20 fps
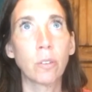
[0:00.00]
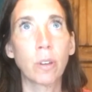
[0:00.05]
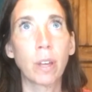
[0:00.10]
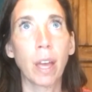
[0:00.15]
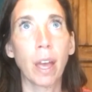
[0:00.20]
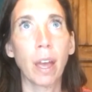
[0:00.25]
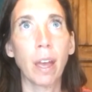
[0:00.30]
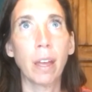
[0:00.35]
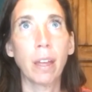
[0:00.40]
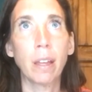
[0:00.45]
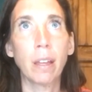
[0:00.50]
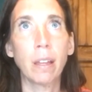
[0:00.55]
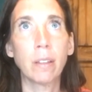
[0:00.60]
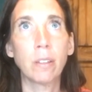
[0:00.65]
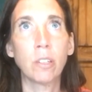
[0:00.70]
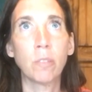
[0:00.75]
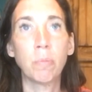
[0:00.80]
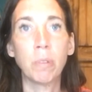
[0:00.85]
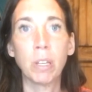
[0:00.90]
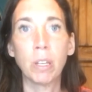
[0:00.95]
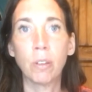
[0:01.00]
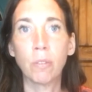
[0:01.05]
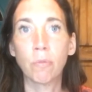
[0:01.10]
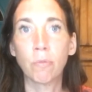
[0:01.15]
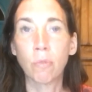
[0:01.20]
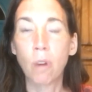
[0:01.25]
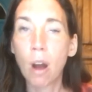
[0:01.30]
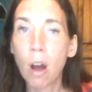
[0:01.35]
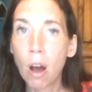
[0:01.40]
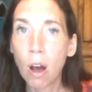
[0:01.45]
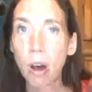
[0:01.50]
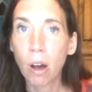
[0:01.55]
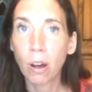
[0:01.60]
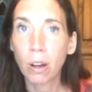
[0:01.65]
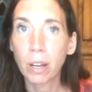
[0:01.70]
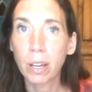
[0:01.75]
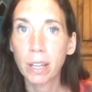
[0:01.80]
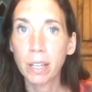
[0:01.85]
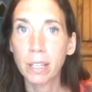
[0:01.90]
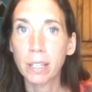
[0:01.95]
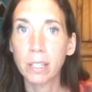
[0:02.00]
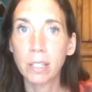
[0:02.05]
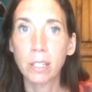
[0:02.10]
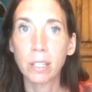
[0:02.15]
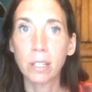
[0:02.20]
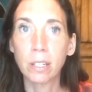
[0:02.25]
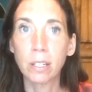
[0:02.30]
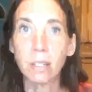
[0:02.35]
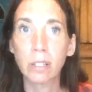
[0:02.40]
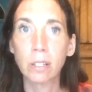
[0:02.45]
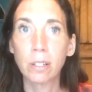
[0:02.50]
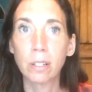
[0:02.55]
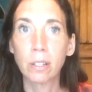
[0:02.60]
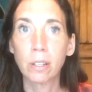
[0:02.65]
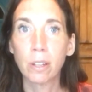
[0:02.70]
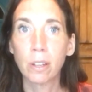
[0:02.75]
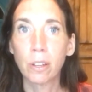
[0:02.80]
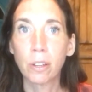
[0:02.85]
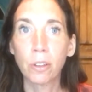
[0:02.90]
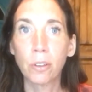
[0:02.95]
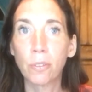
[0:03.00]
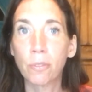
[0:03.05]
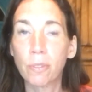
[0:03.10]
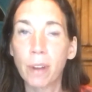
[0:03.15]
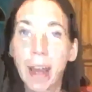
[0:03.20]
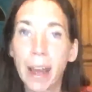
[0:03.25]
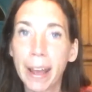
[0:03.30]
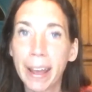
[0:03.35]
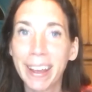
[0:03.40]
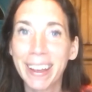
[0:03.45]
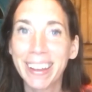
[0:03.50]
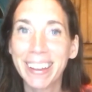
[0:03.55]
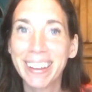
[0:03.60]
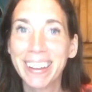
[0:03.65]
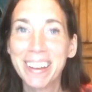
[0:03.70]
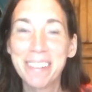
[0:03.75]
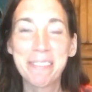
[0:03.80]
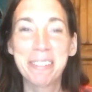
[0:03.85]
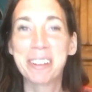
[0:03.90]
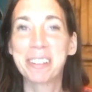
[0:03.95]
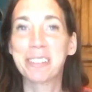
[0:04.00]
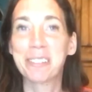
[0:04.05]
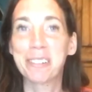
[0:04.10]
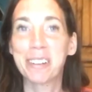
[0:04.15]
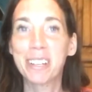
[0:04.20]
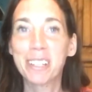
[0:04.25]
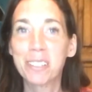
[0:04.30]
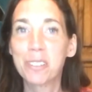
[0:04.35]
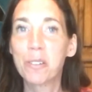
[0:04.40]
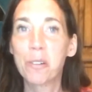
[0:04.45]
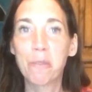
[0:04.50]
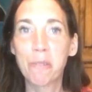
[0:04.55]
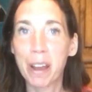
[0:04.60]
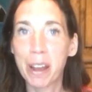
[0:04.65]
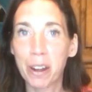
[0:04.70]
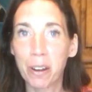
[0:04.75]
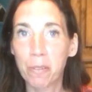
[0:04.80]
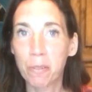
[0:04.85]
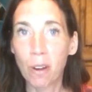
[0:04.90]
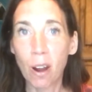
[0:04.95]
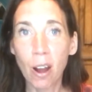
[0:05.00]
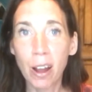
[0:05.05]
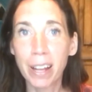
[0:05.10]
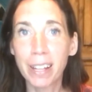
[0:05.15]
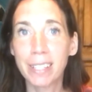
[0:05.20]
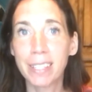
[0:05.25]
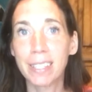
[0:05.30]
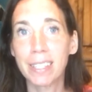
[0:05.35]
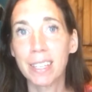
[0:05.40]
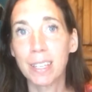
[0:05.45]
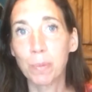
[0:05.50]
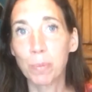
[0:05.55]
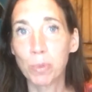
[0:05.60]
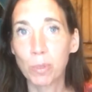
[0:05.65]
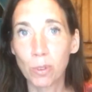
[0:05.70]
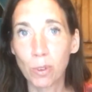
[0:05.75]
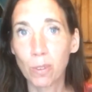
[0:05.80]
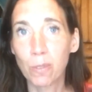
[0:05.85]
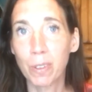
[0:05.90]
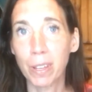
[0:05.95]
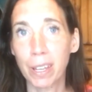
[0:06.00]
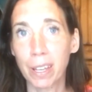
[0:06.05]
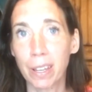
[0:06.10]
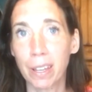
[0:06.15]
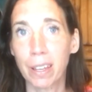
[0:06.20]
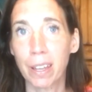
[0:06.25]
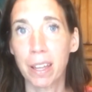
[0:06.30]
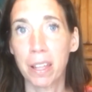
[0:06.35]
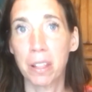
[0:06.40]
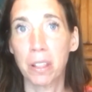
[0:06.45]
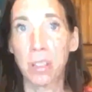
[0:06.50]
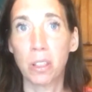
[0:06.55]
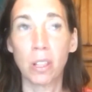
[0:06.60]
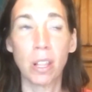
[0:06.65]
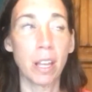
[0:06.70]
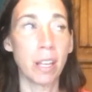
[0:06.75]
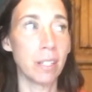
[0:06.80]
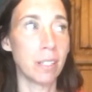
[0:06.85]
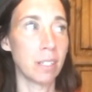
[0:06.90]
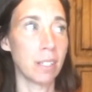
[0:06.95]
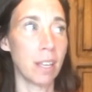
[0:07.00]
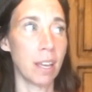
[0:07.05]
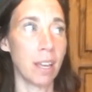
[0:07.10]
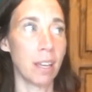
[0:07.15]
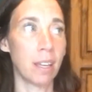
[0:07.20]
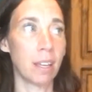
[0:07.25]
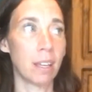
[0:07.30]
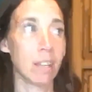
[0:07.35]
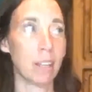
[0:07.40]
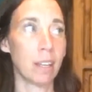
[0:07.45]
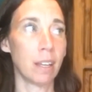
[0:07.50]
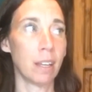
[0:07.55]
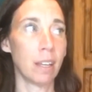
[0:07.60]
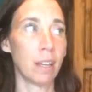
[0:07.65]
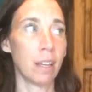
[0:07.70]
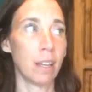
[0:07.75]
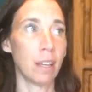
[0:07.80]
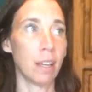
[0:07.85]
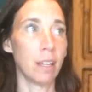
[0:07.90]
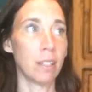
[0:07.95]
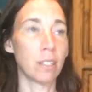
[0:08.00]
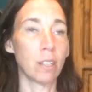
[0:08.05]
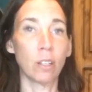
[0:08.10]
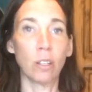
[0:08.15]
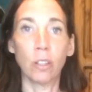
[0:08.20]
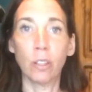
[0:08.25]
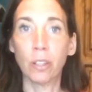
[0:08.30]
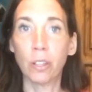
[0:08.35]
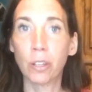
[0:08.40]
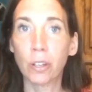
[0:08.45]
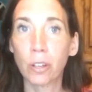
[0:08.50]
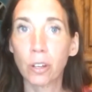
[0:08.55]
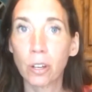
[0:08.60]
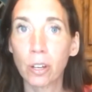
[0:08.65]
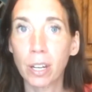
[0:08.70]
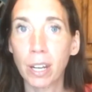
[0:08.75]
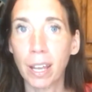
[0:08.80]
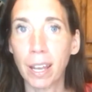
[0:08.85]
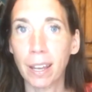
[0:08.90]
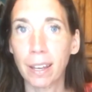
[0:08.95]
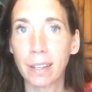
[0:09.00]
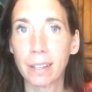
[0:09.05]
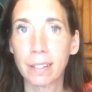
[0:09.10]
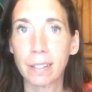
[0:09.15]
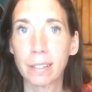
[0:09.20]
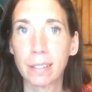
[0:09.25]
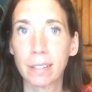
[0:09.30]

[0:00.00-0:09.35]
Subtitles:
okay to be wrong until you're right, because there is no right or wrong. It's the observing, and it's like, it's a learning.